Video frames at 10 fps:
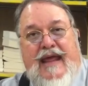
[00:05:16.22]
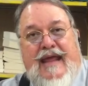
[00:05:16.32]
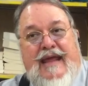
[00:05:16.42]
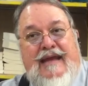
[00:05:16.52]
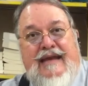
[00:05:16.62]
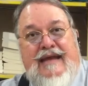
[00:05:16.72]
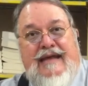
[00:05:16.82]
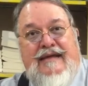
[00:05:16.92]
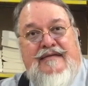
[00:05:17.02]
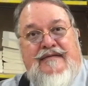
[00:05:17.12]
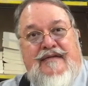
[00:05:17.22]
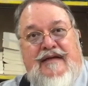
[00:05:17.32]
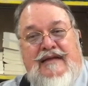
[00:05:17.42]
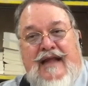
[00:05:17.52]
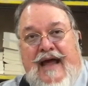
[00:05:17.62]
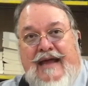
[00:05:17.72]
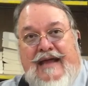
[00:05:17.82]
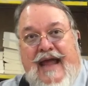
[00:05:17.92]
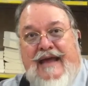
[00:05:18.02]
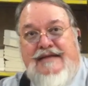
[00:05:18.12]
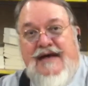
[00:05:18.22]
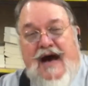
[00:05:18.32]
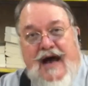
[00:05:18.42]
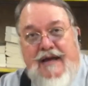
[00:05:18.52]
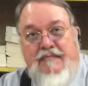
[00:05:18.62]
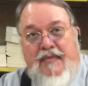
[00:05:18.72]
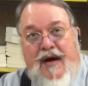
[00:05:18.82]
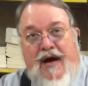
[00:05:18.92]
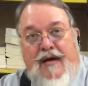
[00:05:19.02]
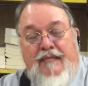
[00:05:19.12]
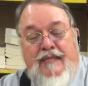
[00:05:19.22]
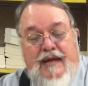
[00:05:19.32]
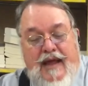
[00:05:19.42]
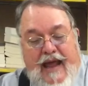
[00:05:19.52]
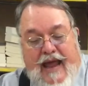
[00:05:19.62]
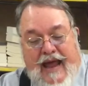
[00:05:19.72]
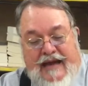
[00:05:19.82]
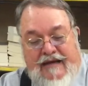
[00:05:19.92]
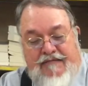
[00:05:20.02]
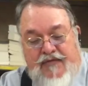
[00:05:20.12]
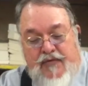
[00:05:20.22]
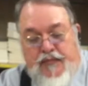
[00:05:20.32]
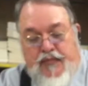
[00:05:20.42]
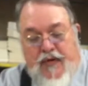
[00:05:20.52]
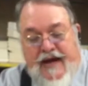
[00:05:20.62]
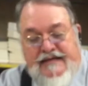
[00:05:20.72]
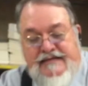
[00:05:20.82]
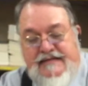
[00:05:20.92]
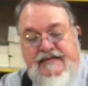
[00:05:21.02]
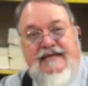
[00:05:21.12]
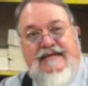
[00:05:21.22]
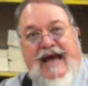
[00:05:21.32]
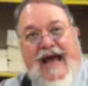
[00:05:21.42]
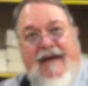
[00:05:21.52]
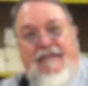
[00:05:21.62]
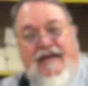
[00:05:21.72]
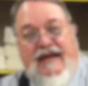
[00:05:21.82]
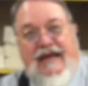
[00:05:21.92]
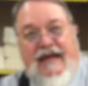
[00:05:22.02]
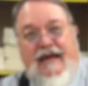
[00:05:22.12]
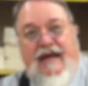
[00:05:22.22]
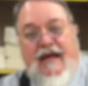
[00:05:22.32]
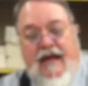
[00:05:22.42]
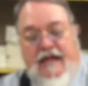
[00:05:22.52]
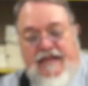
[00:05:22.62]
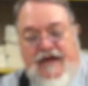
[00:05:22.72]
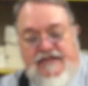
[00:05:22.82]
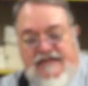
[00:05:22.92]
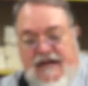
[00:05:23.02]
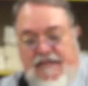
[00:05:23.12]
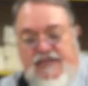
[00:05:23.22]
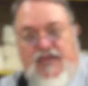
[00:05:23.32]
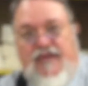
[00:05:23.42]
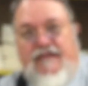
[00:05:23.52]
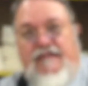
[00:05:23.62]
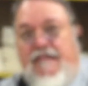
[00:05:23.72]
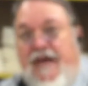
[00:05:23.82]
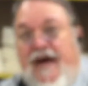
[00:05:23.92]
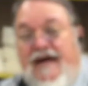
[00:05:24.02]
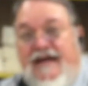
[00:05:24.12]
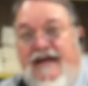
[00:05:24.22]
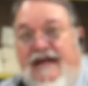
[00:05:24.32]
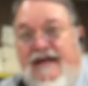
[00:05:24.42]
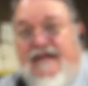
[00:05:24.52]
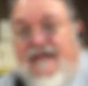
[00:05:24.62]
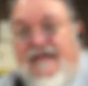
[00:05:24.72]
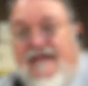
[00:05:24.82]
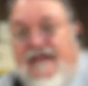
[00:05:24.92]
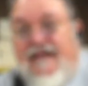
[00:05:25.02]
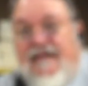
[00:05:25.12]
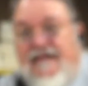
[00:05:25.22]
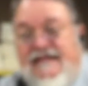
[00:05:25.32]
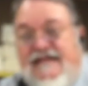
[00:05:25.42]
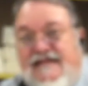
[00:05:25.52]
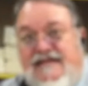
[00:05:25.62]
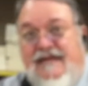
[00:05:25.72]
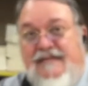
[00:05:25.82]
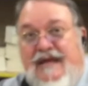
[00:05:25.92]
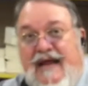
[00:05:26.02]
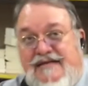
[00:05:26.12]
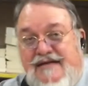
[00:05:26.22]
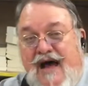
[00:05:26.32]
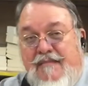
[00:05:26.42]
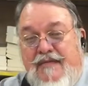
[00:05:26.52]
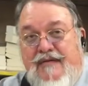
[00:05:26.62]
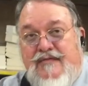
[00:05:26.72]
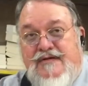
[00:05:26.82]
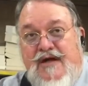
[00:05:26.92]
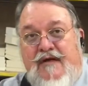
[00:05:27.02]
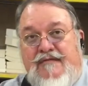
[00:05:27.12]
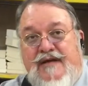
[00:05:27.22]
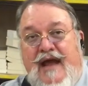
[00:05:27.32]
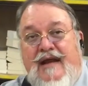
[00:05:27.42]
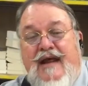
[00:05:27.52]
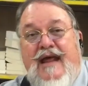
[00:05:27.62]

It is like a time bomb, and if you press the tab key, there's some sort of bug in the system that has not been resolved yet.